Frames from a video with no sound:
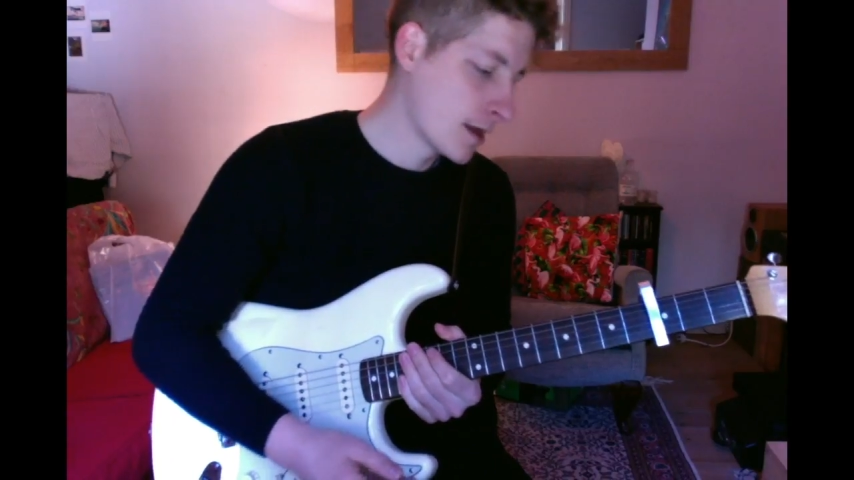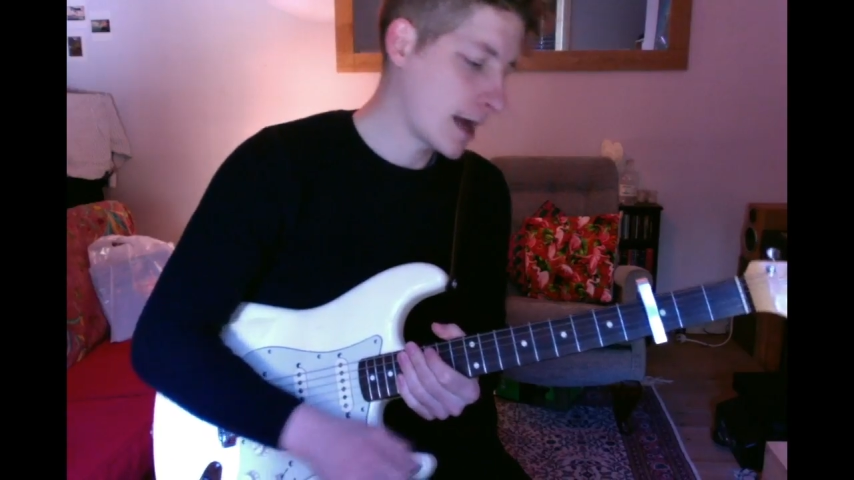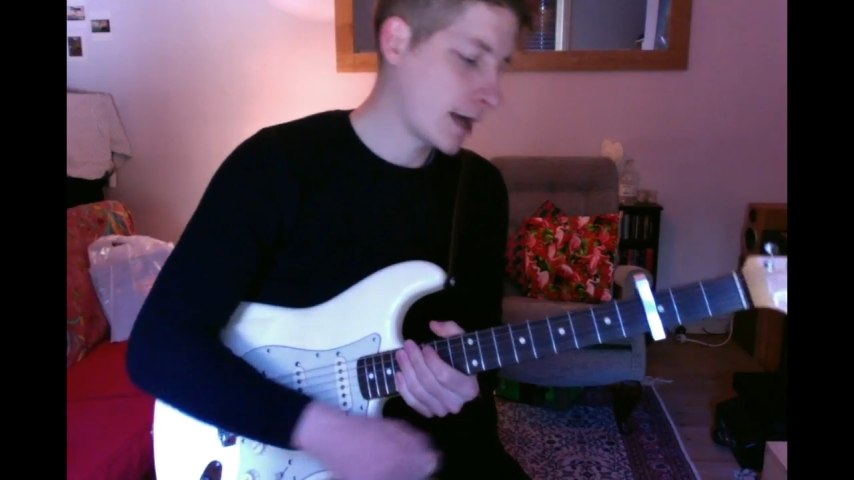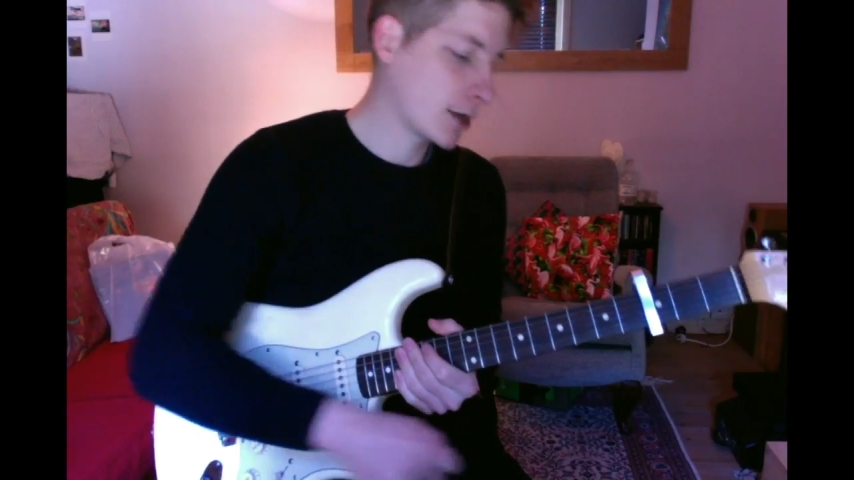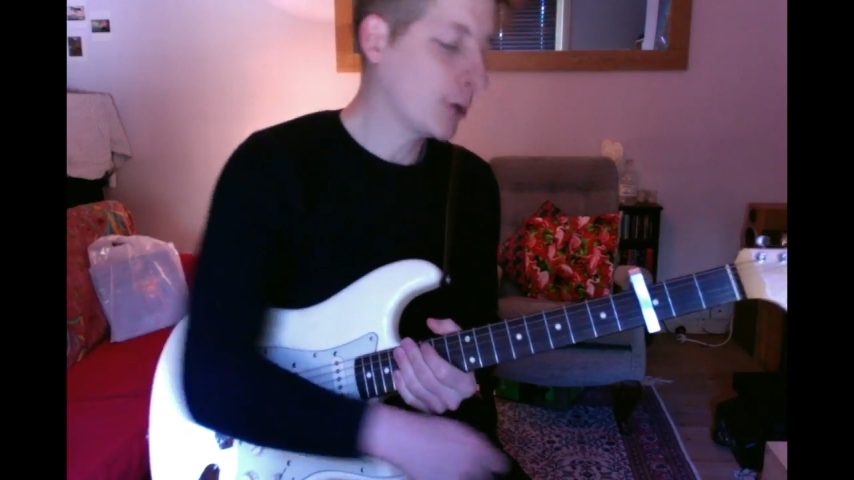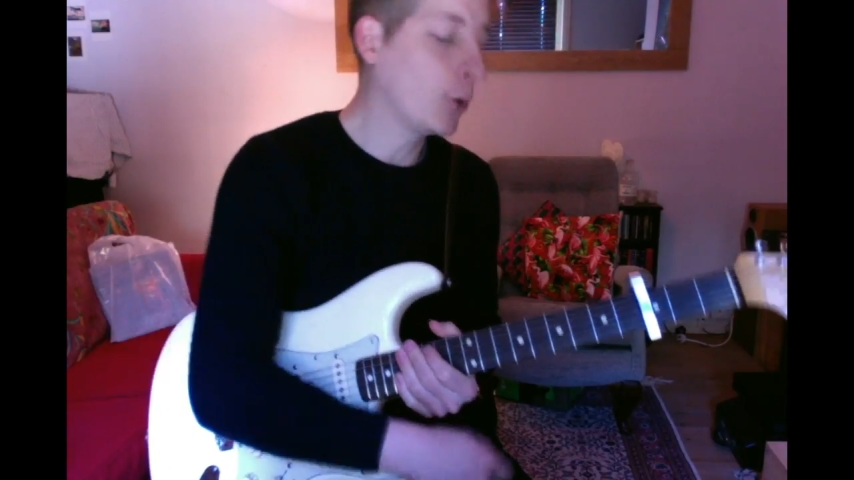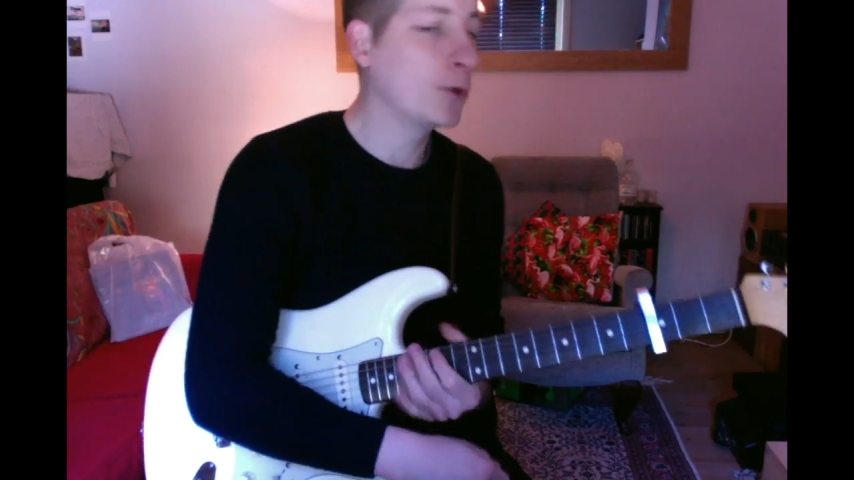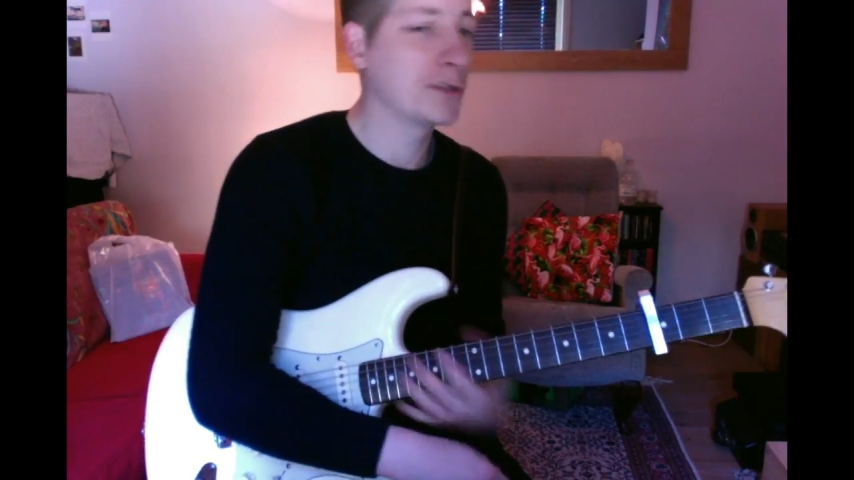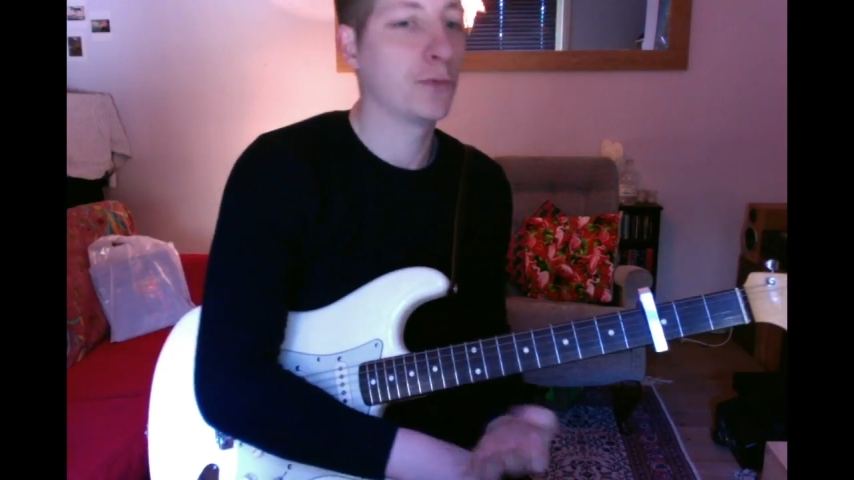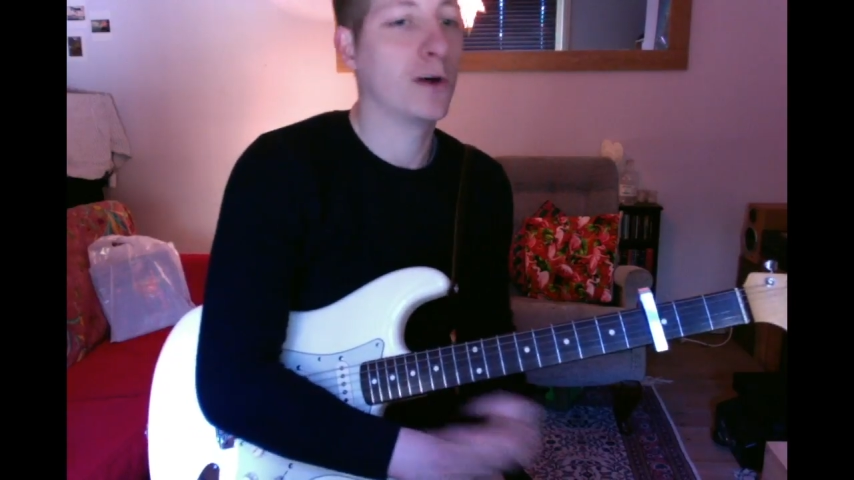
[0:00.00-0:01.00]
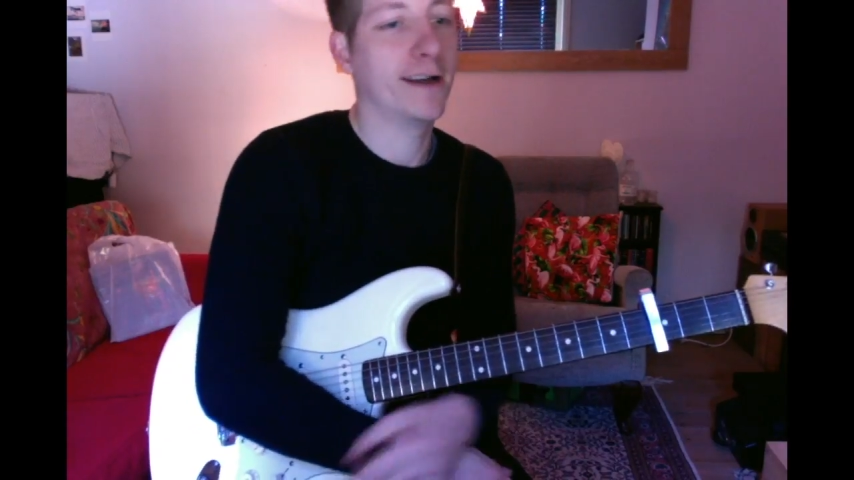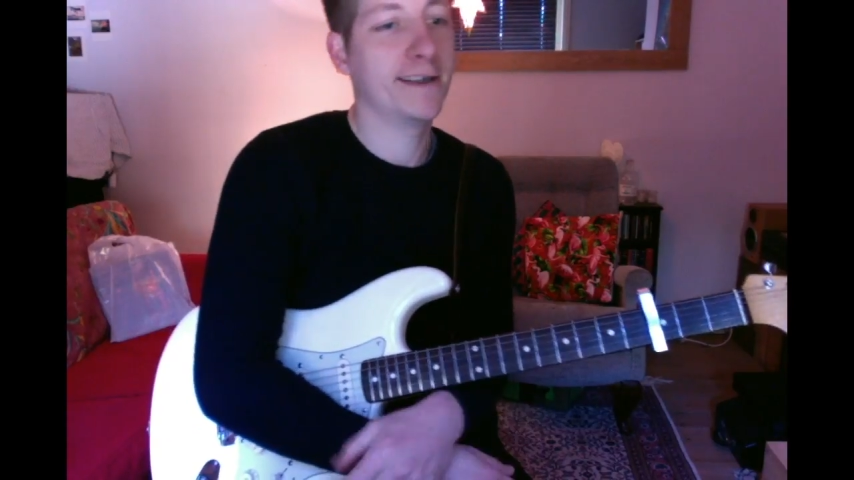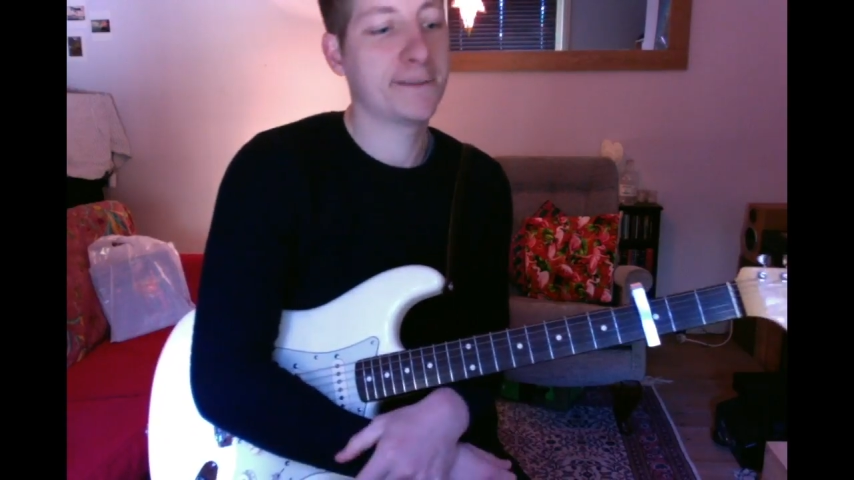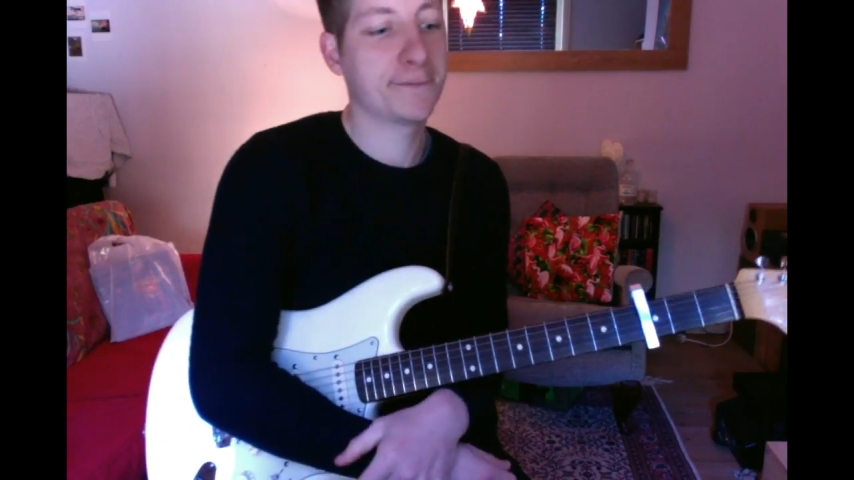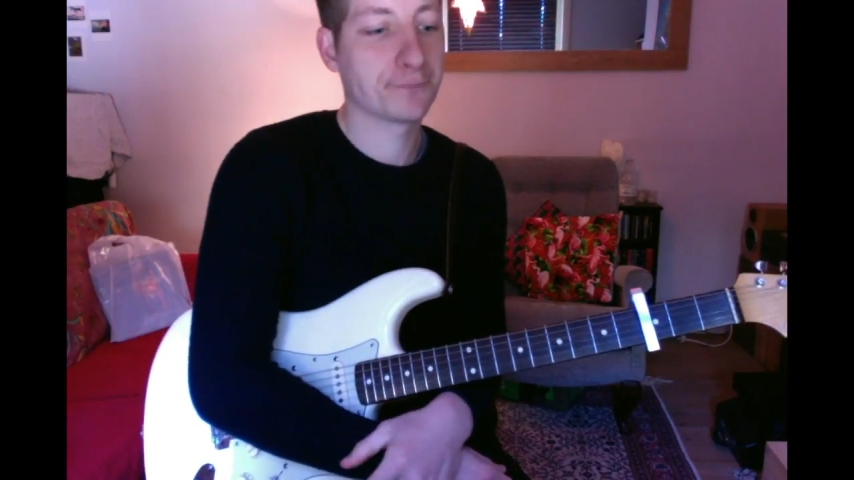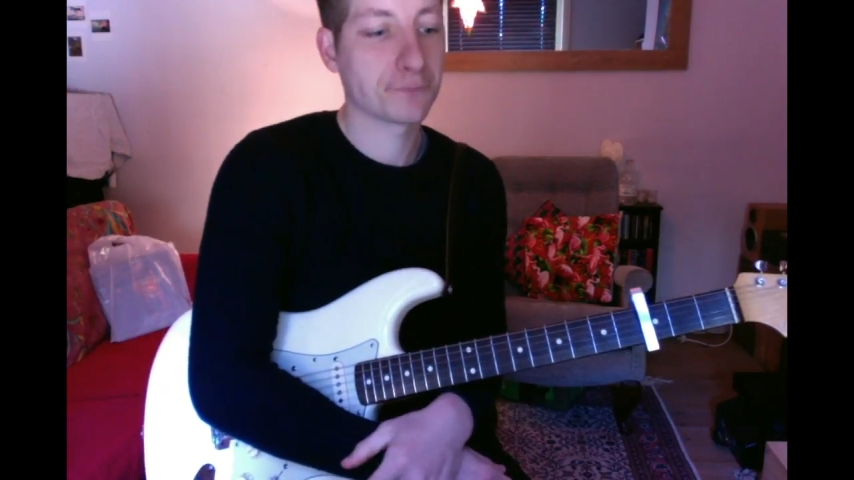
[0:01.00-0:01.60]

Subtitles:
Chords wise,